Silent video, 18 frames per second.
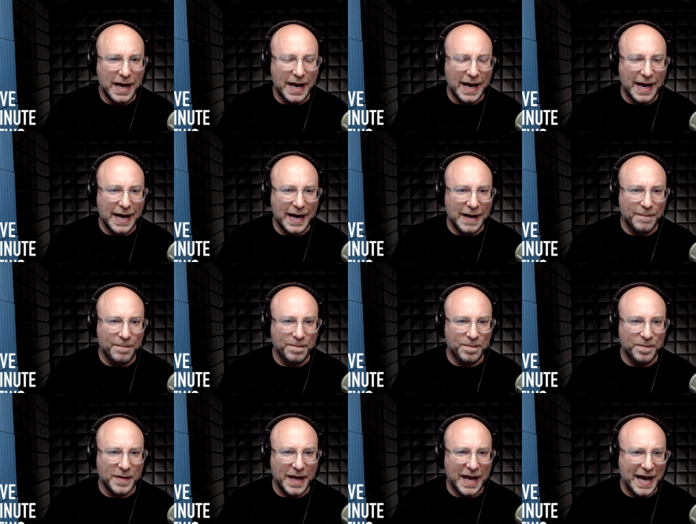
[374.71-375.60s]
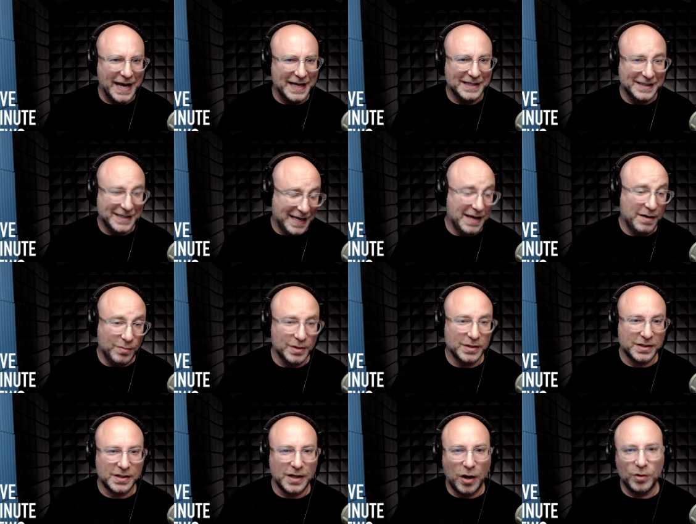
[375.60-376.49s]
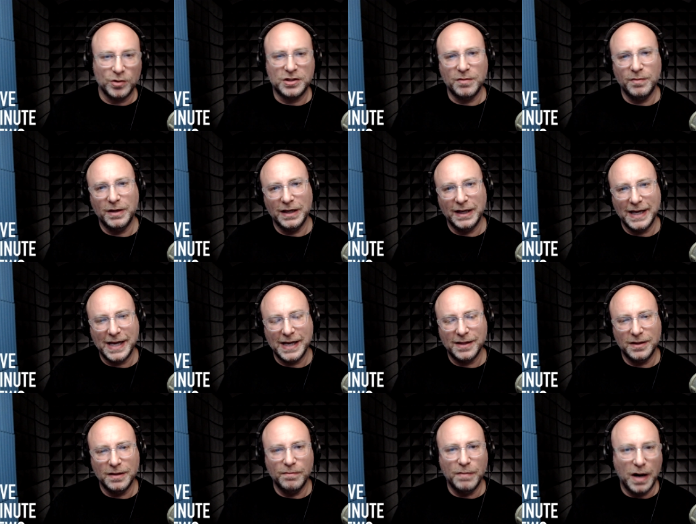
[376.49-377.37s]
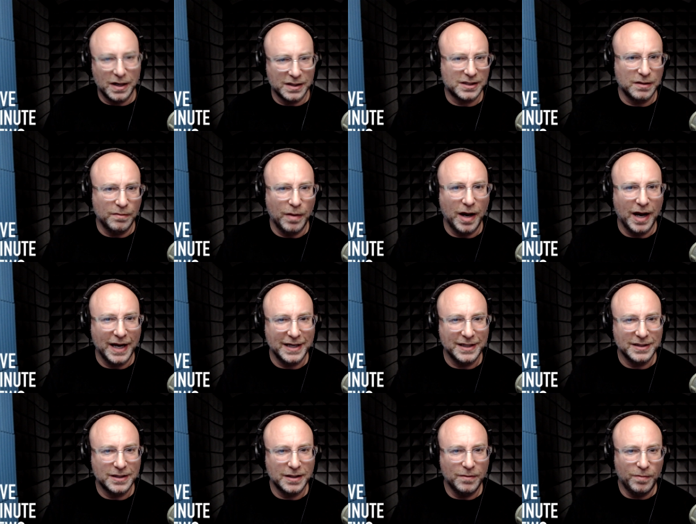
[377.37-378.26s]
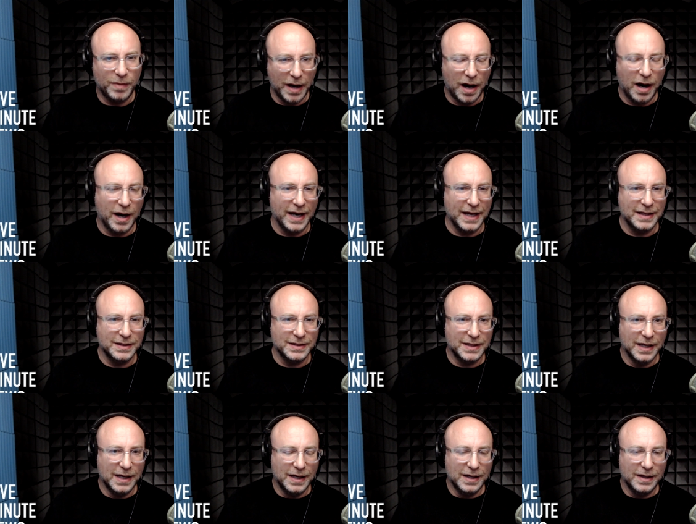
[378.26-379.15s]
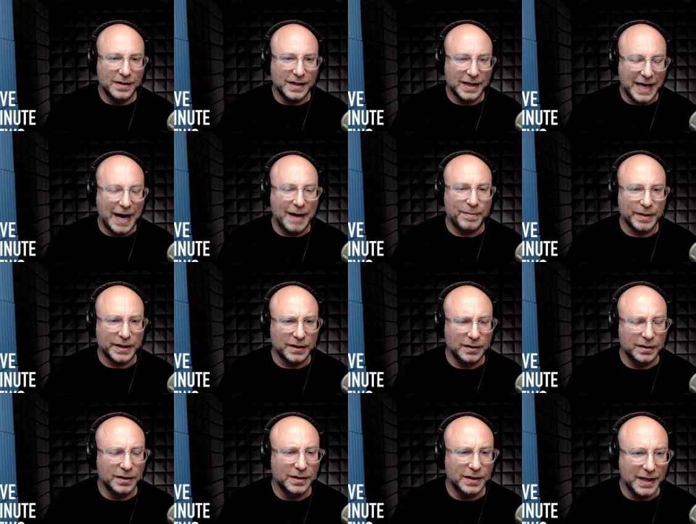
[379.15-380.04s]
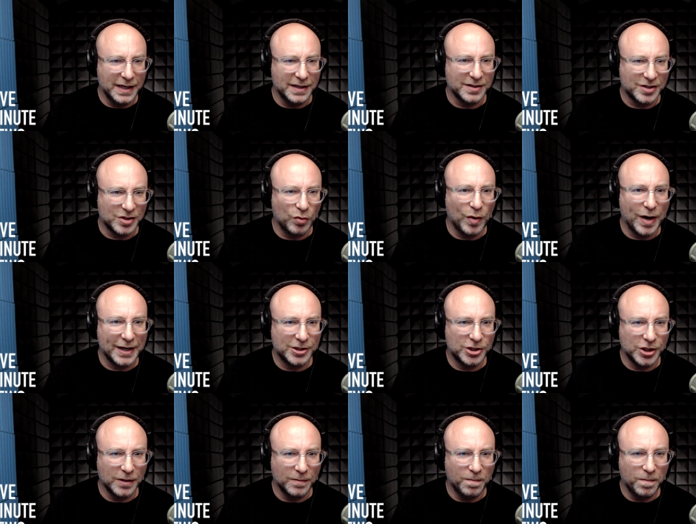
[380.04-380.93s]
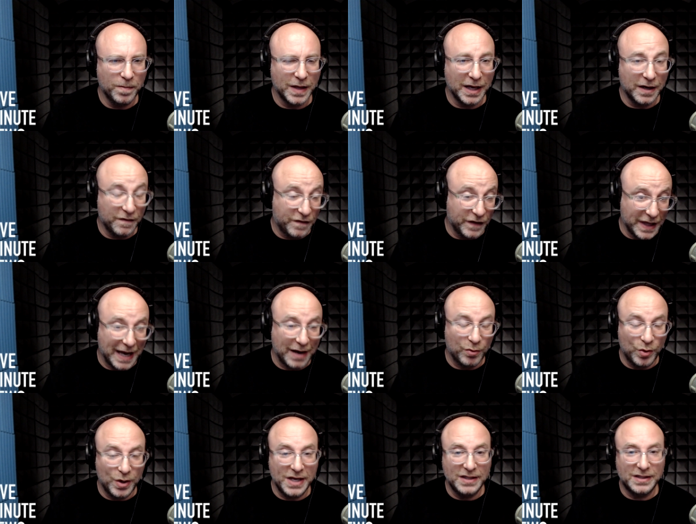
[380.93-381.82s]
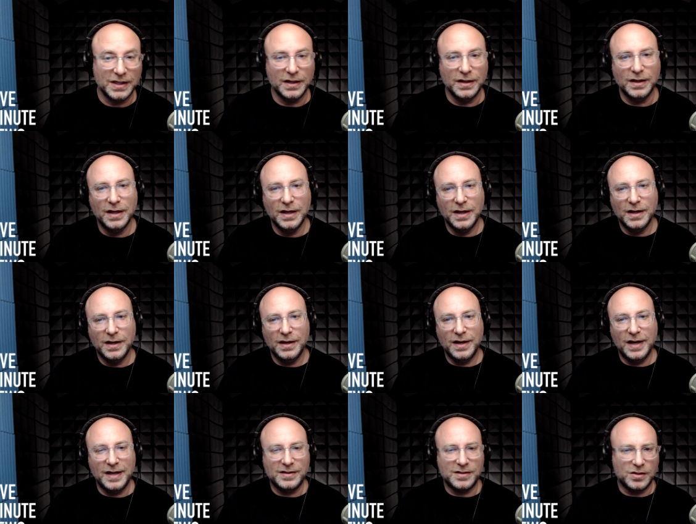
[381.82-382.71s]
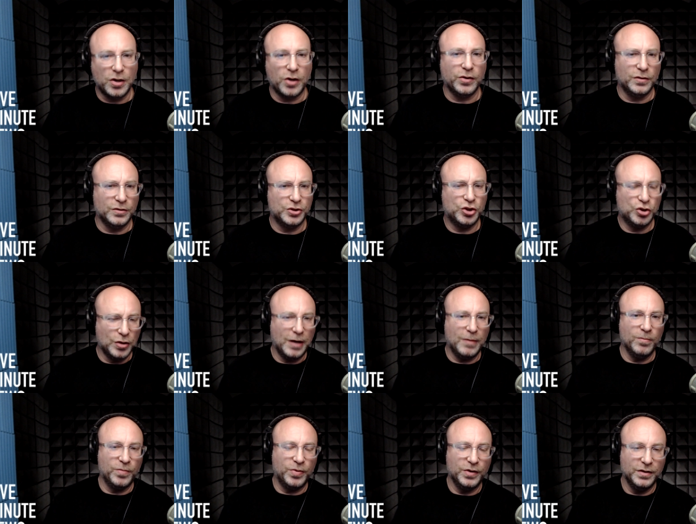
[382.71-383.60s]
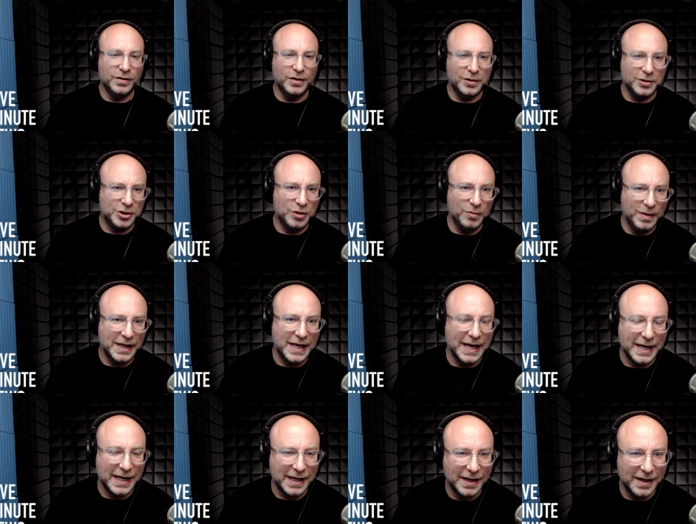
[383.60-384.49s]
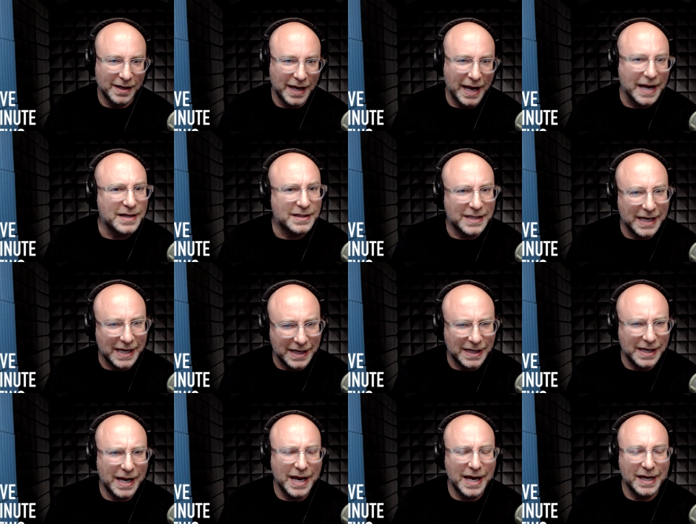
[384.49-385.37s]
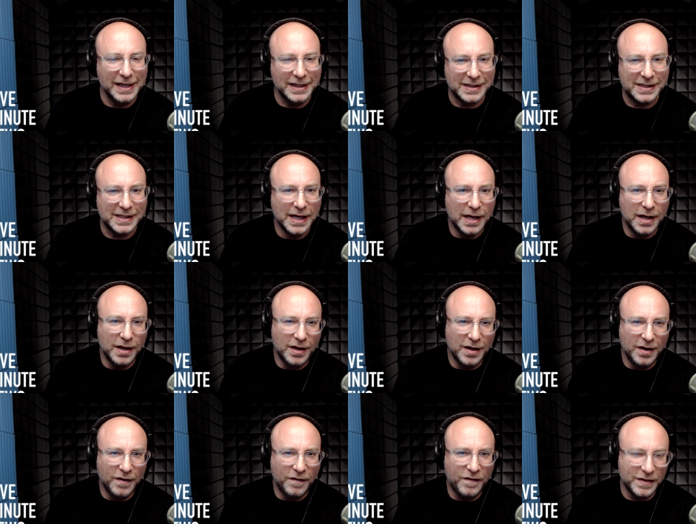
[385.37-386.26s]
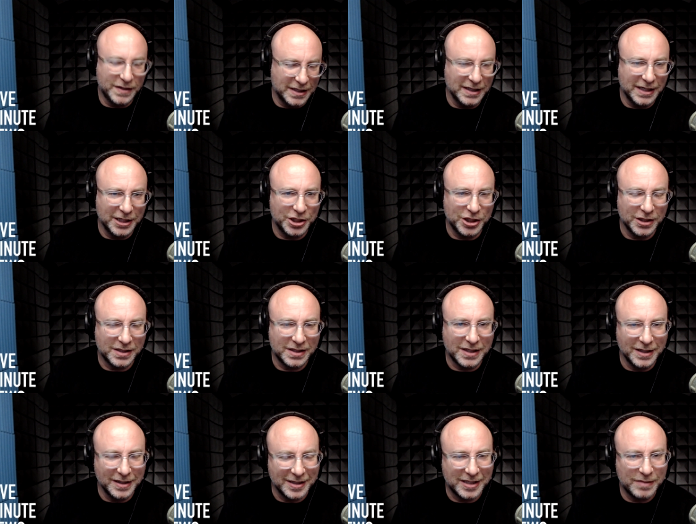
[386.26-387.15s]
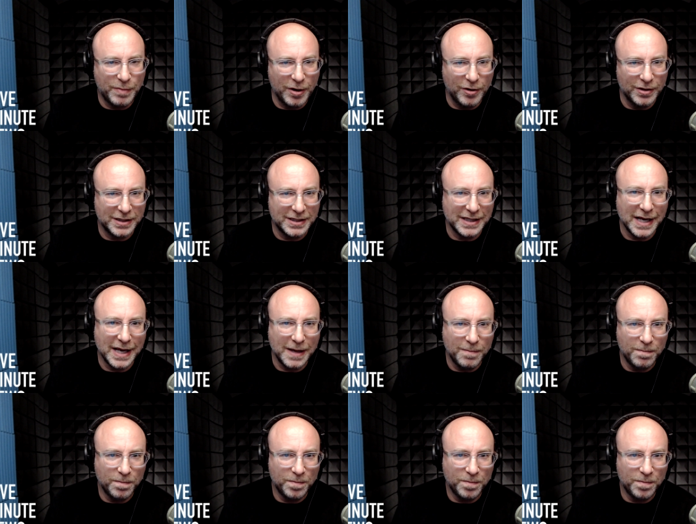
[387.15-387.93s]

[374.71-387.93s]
Um, and he was ultimately the mastermind behind the Capitol insurrection. And for that reason, it's Donald Trump that should be getting 18 years for seditious conspiracy.